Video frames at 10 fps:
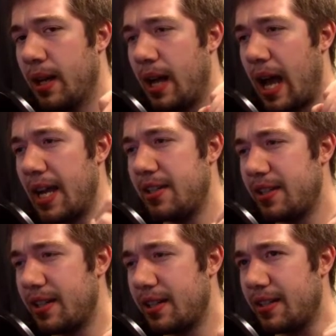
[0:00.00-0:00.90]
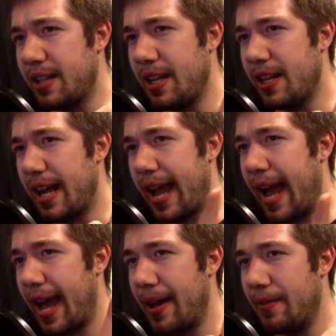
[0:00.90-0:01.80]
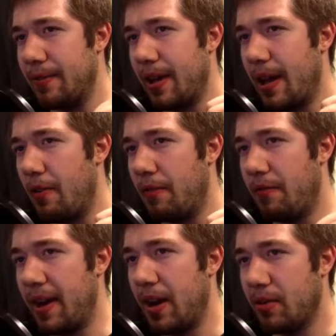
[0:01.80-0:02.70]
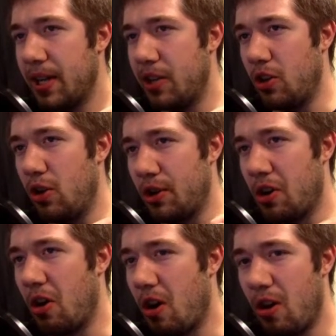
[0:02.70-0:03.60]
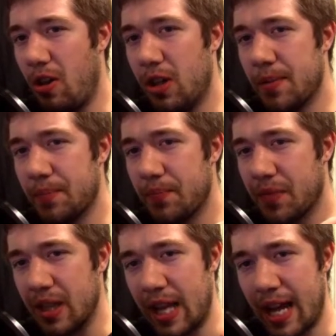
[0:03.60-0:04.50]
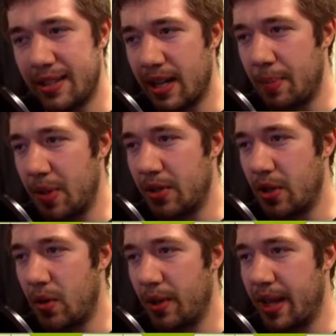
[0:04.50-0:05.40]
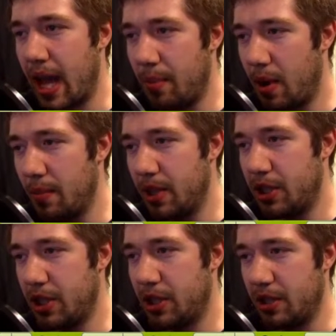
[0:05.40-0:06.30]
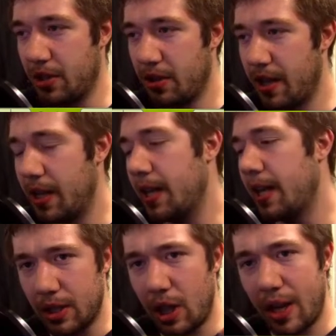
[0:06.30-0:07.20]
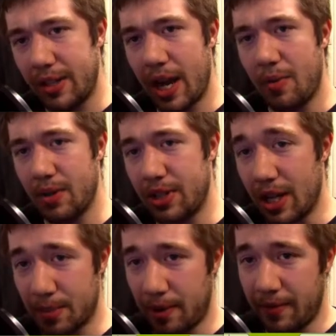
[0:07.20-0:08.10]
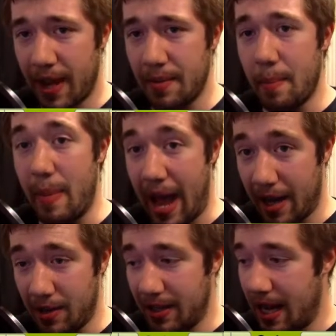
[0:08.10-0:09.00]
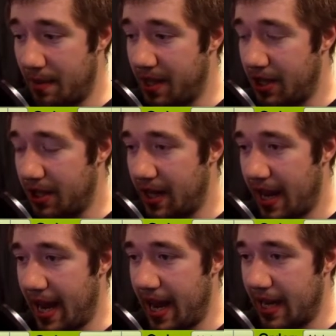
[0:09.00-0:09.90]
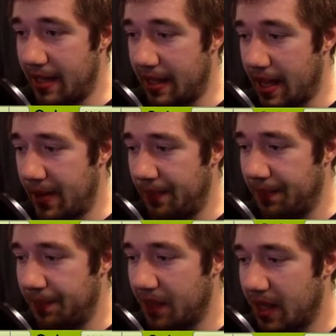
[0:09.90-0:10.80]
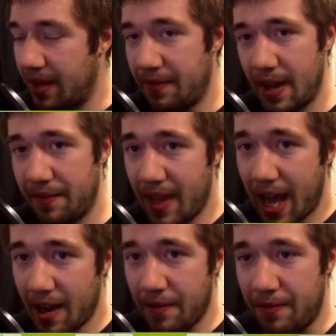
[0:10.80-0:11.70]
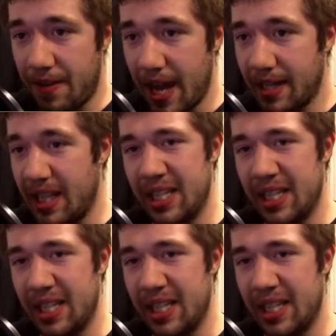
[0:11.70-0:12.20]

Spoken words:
Isaac did have a very good call last episode with Ebon Magician Kuren. Clock Tower does prevent battle damage, and if that effect is